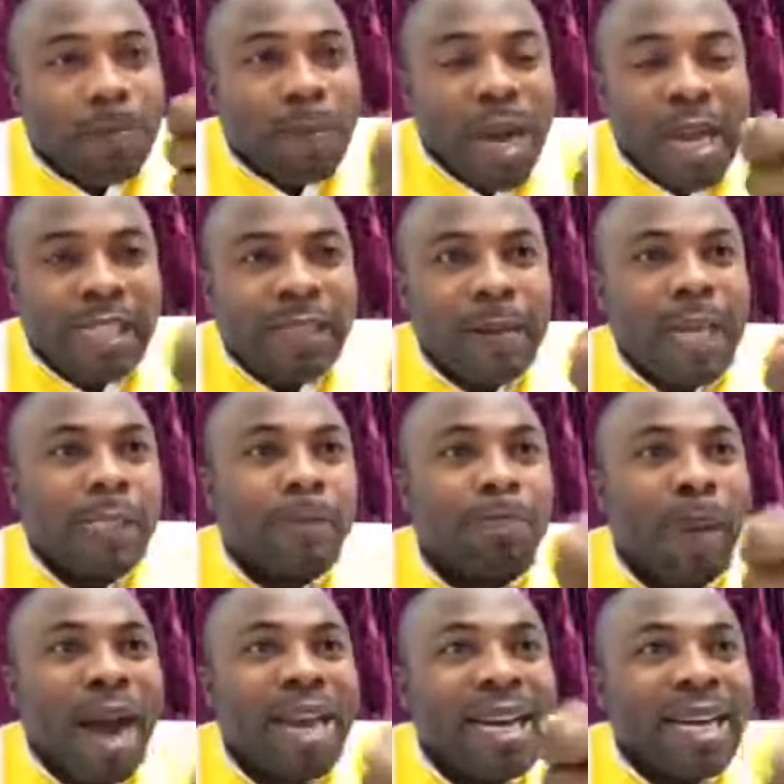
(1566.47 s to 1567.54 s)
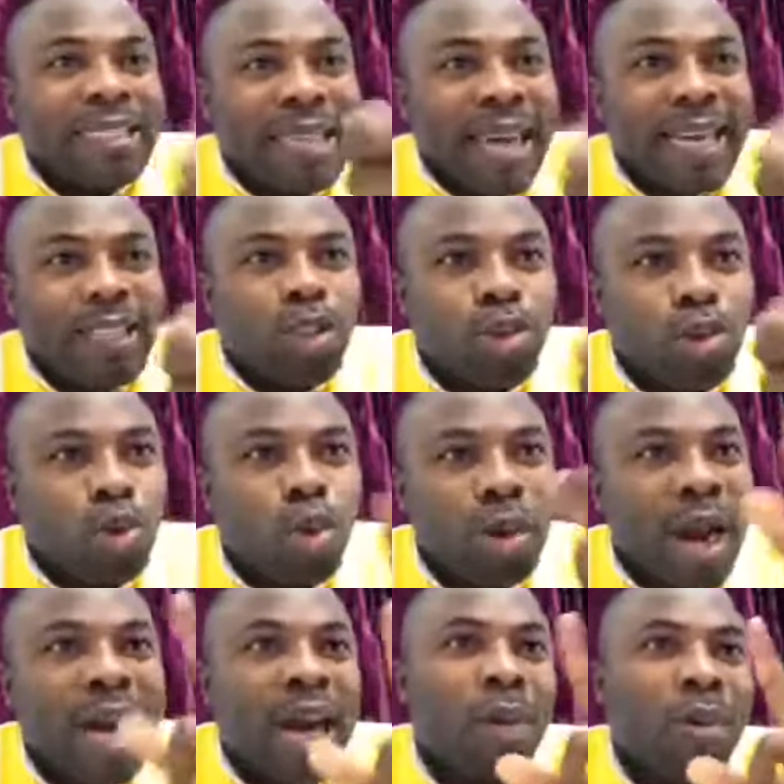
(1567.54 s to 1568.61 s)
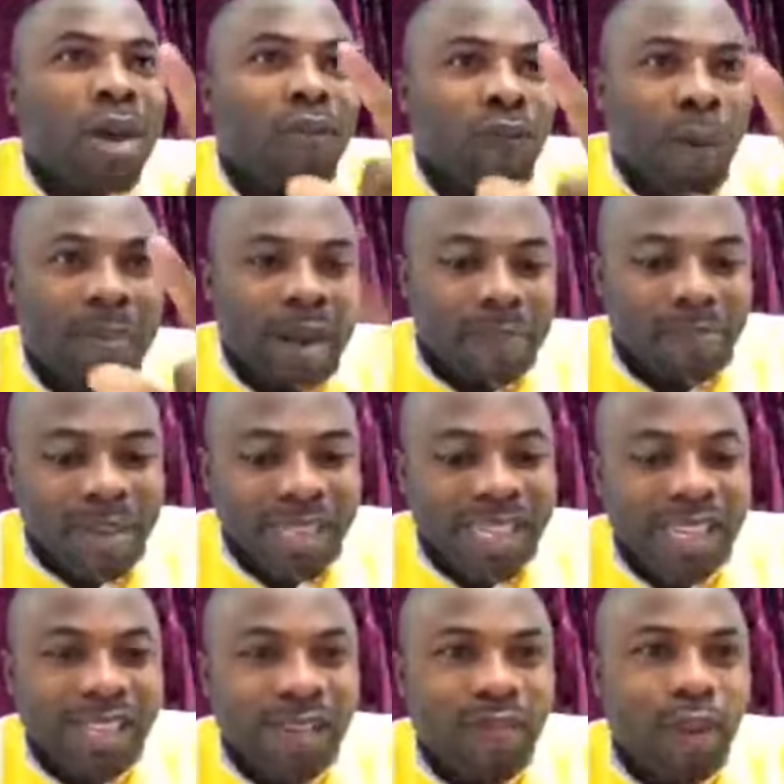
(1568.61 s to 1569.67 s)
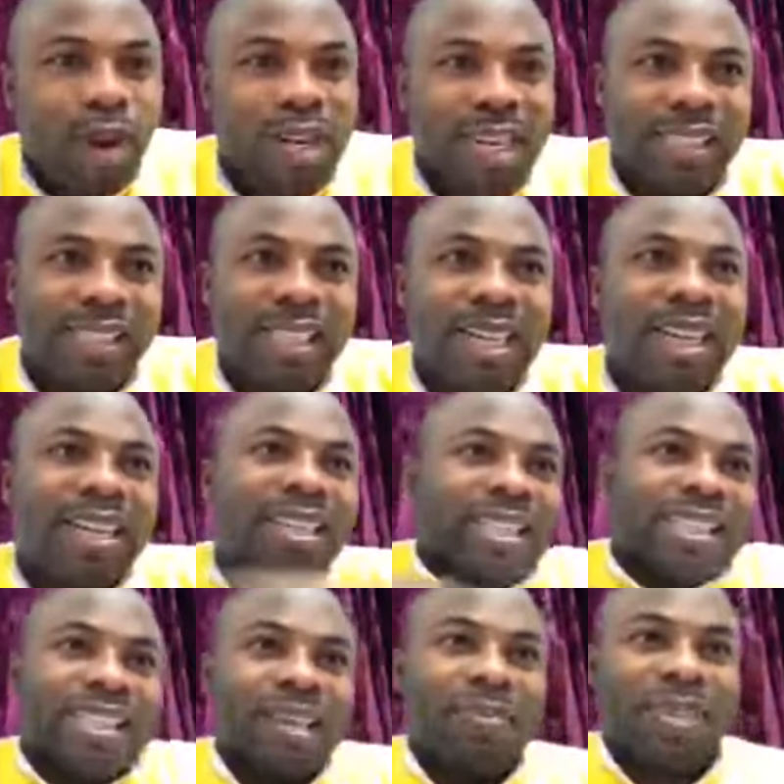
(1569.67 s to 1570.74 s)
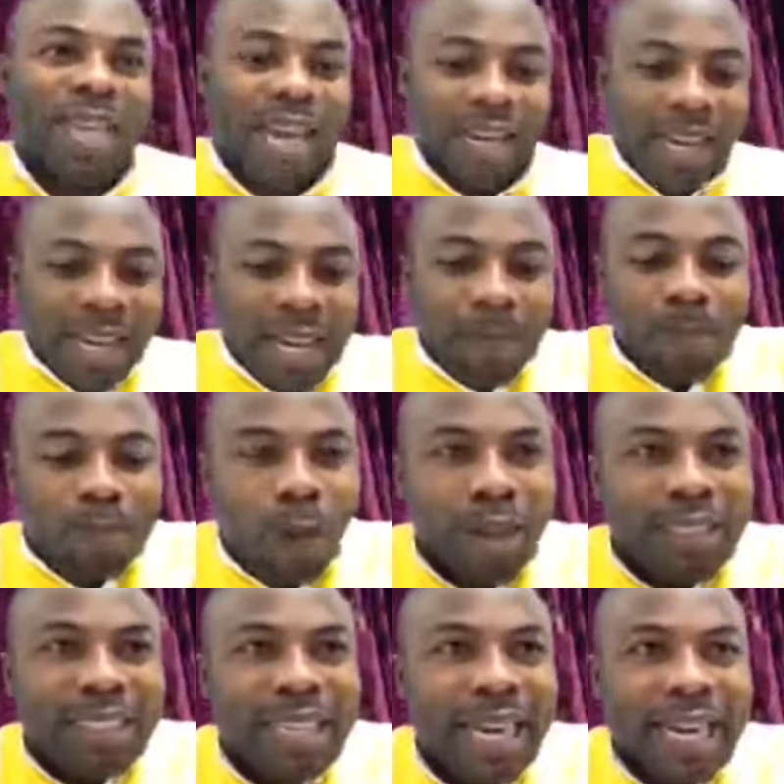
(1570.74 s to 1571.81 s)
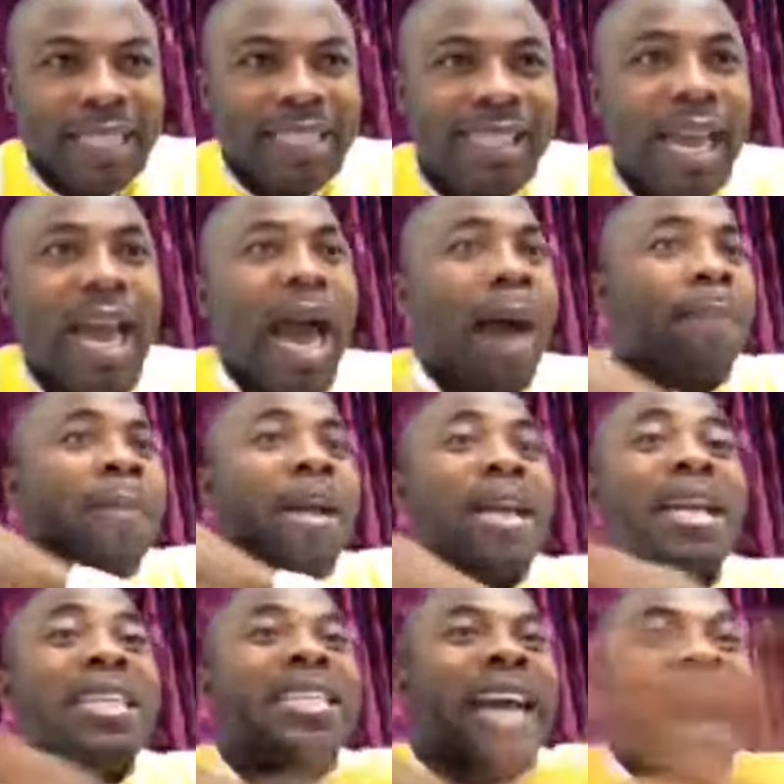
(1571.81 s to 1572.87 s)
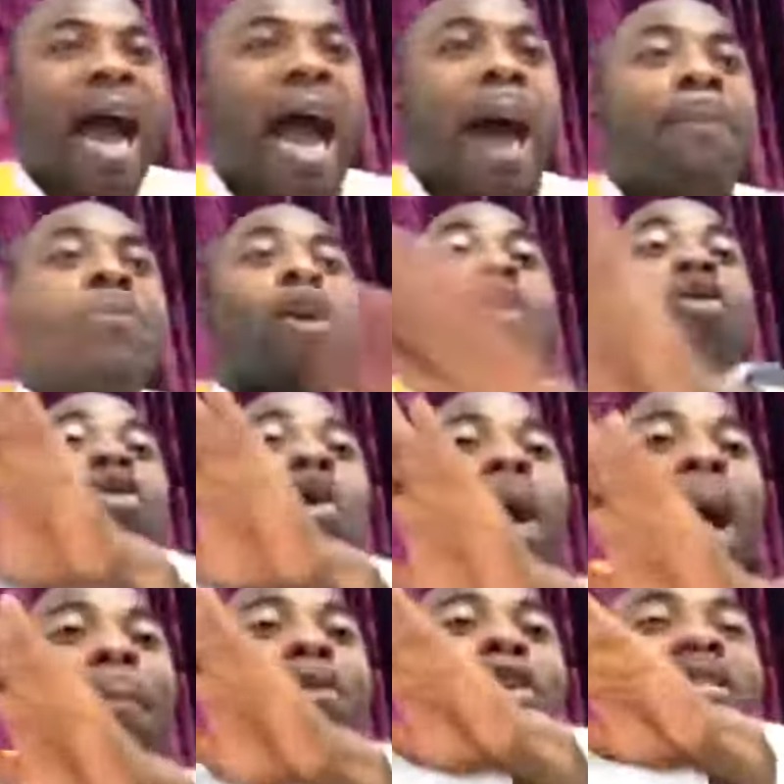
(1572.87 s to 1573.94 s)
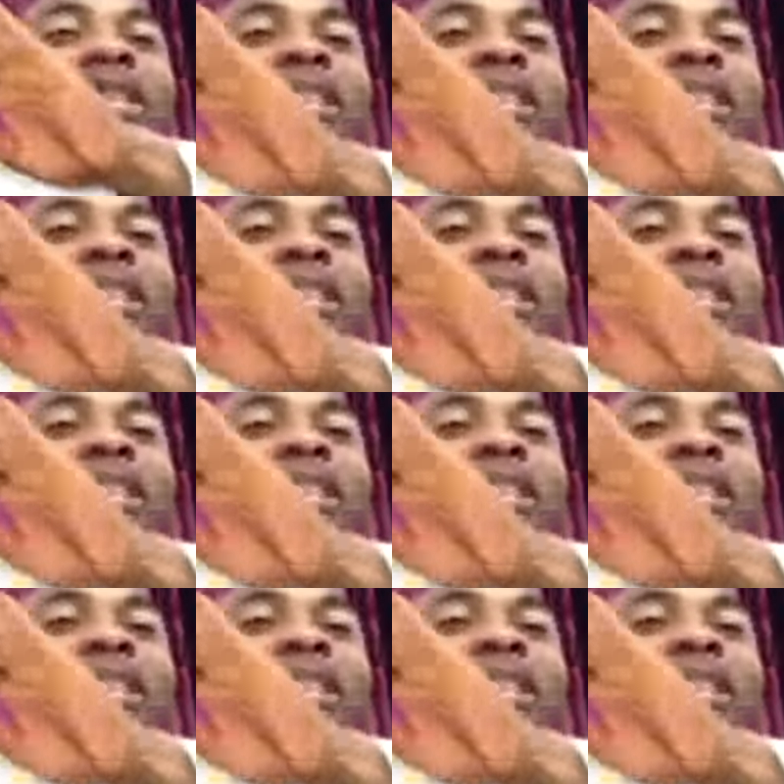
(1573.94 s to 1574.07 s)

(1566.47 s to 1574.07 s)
is, is buying a ticket to, to run away from the presence of God is this scripture. He bought ticket, say, uh, ah, I'm not go, I'm not